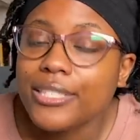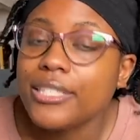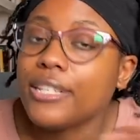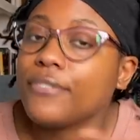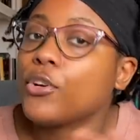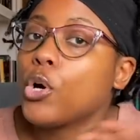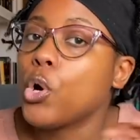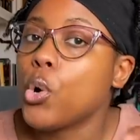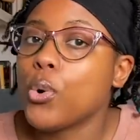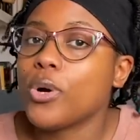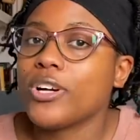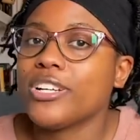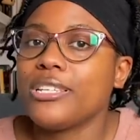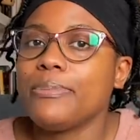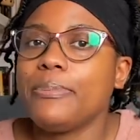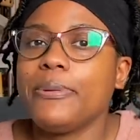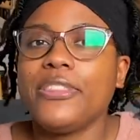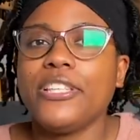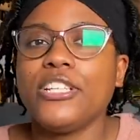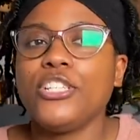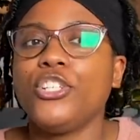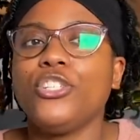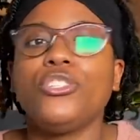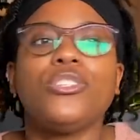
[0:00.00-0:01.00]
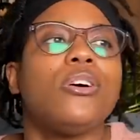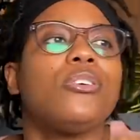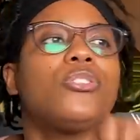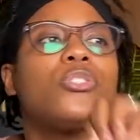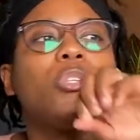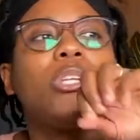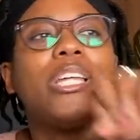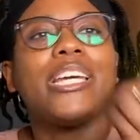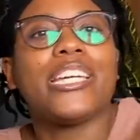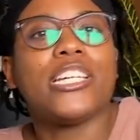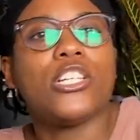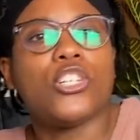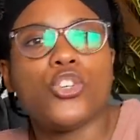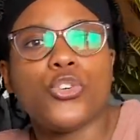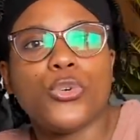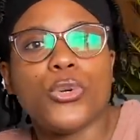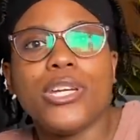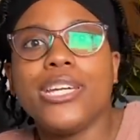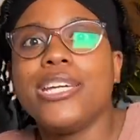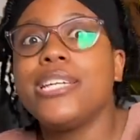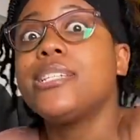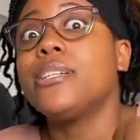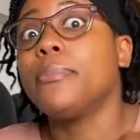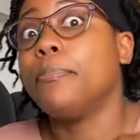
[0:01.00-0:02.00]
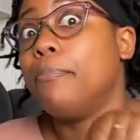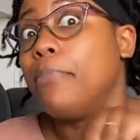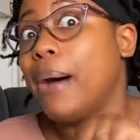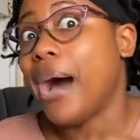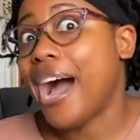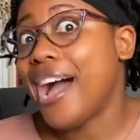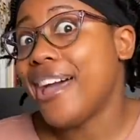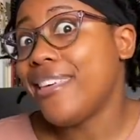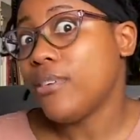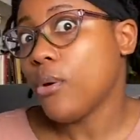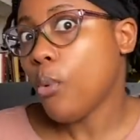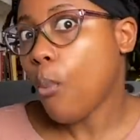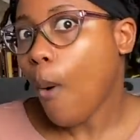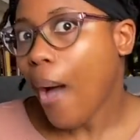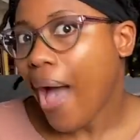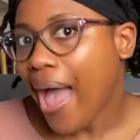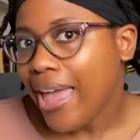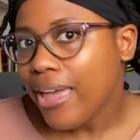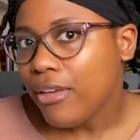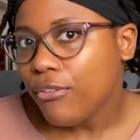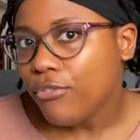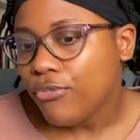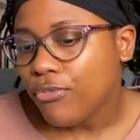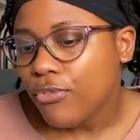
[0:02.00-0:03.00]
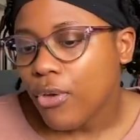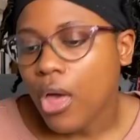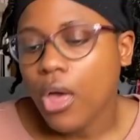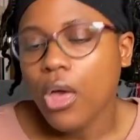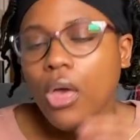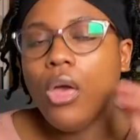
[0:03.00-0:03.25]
of course, but then she's also like intrigued by the wife.